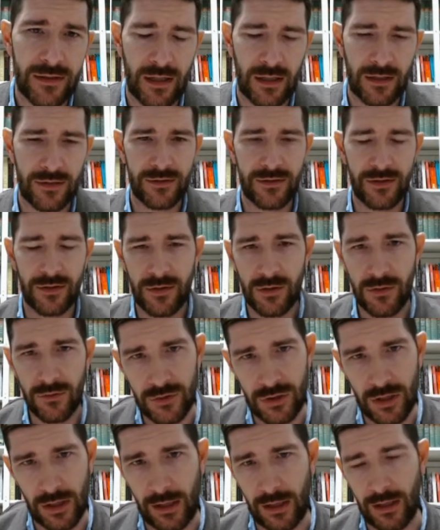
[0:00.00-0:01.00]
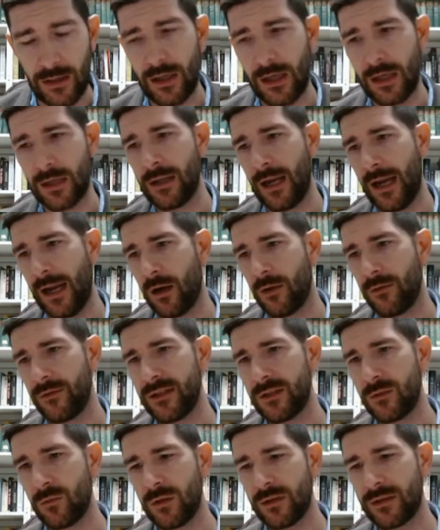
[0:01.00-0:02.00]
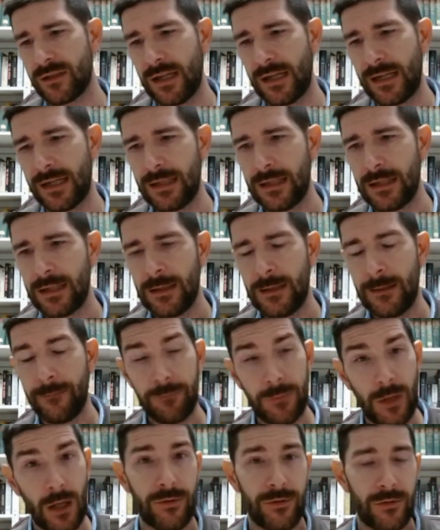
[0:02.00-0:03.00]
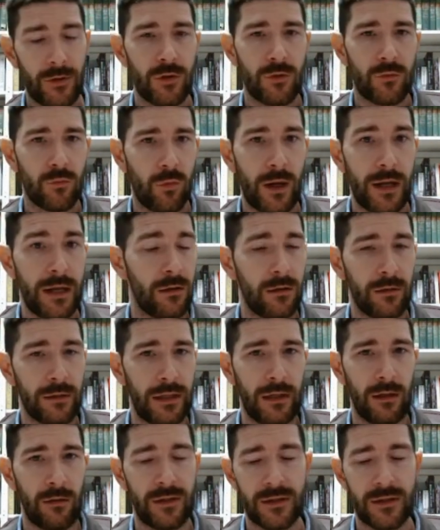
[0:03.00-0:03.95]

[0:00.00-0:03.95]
Constitution and how this was a third rail here.